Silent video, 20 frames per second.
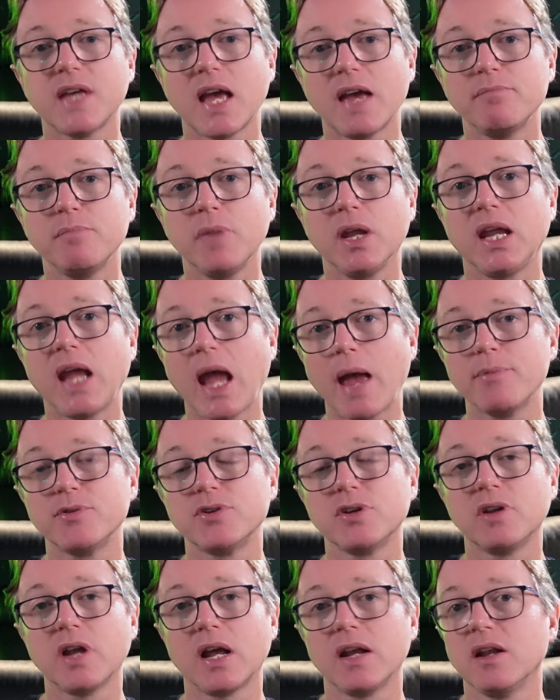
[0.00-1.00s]
that haven't been
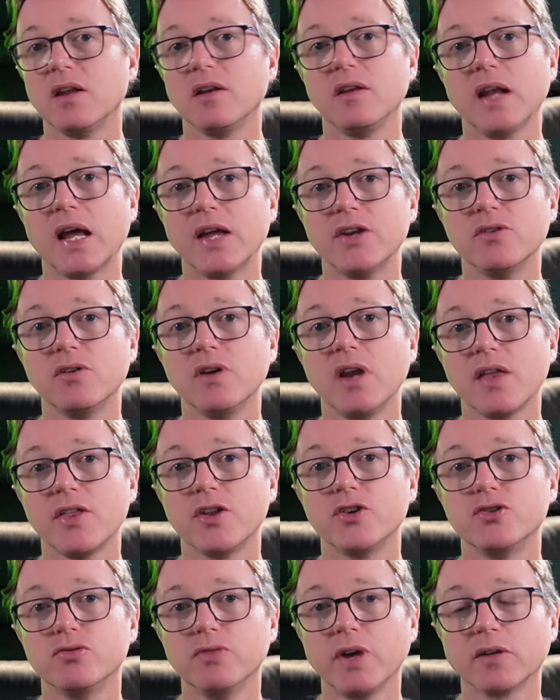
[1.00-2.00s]
captured under another
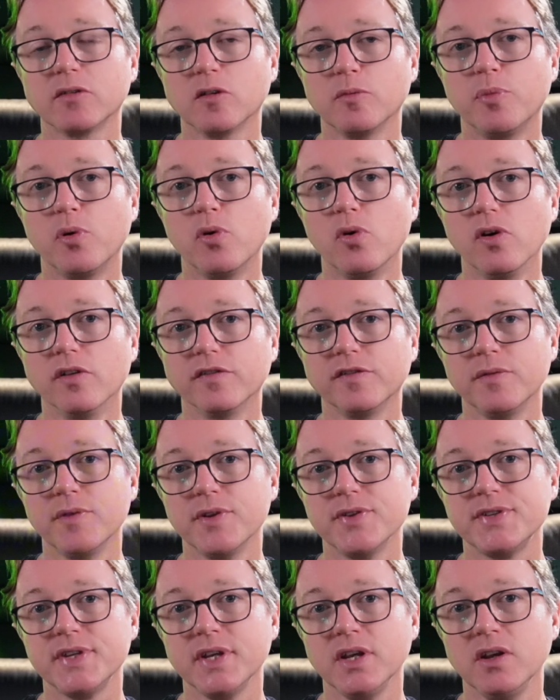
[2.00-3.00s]
direct report from the
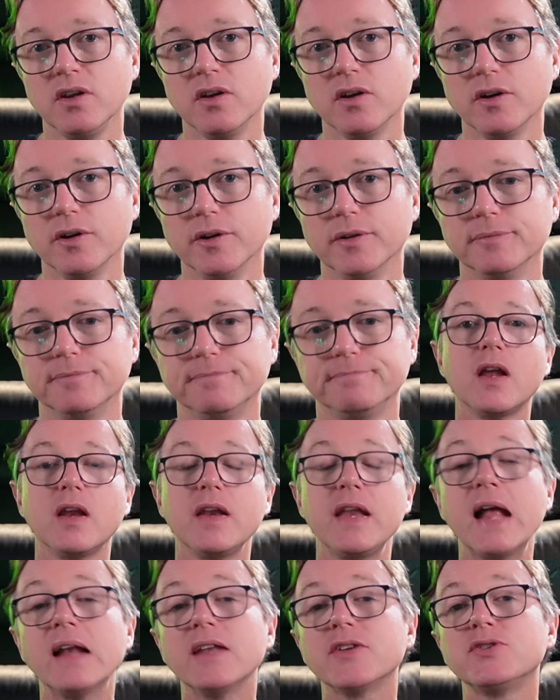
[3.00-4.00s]
CEO.
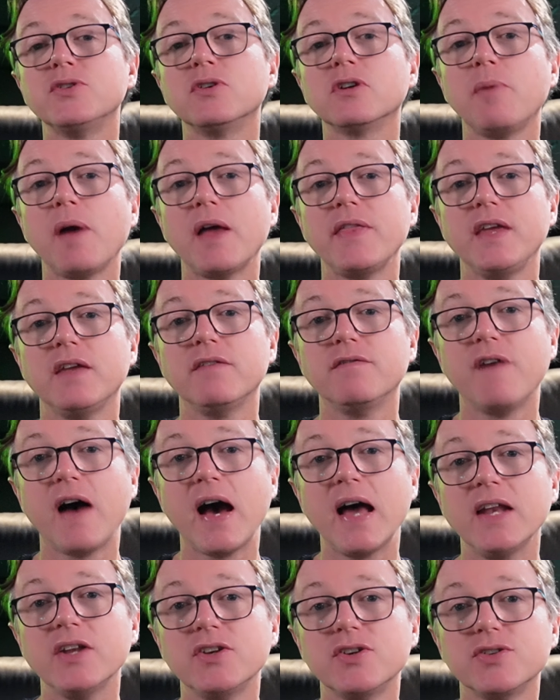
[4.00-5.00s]
Now let's talk about the
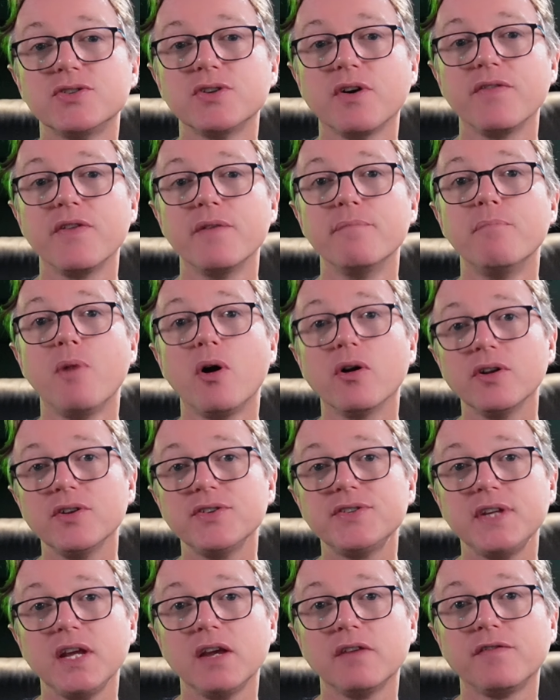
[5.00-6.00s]
advantages of the modern
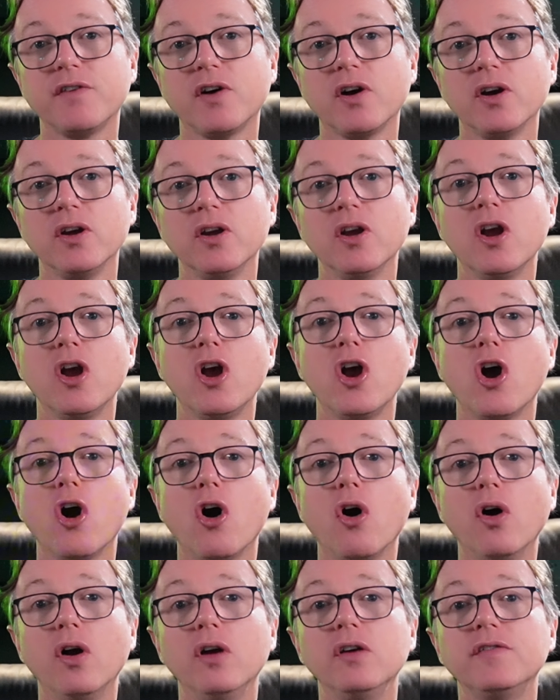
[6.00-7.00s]
CFO
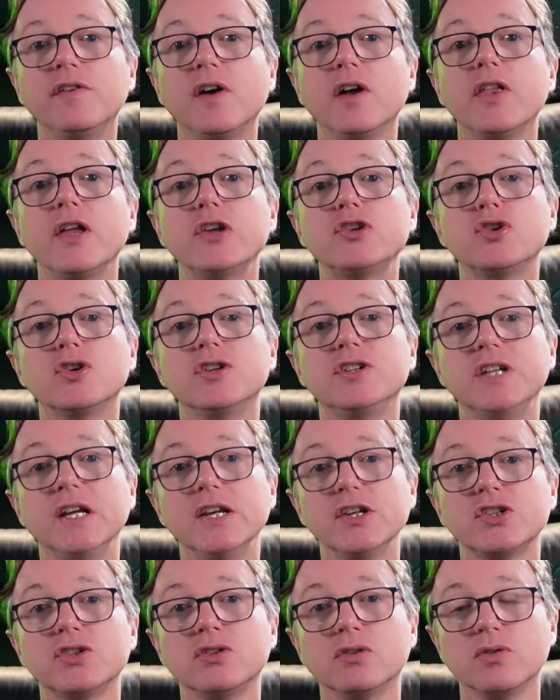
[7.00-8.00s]
over the
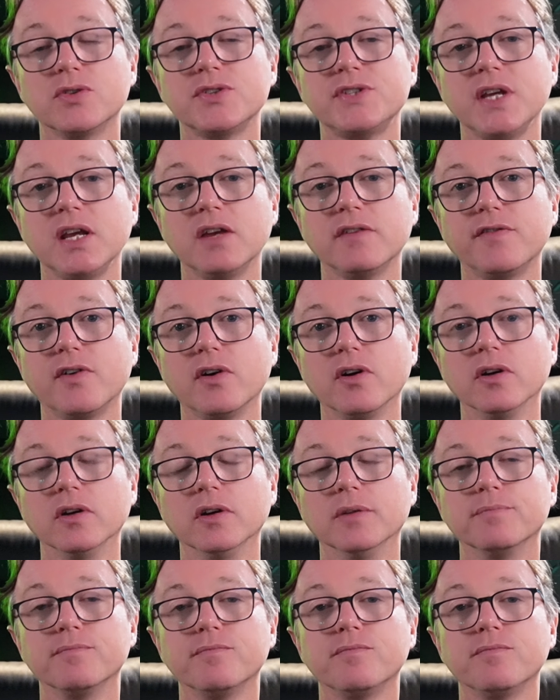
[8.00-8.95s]
traditional CFO.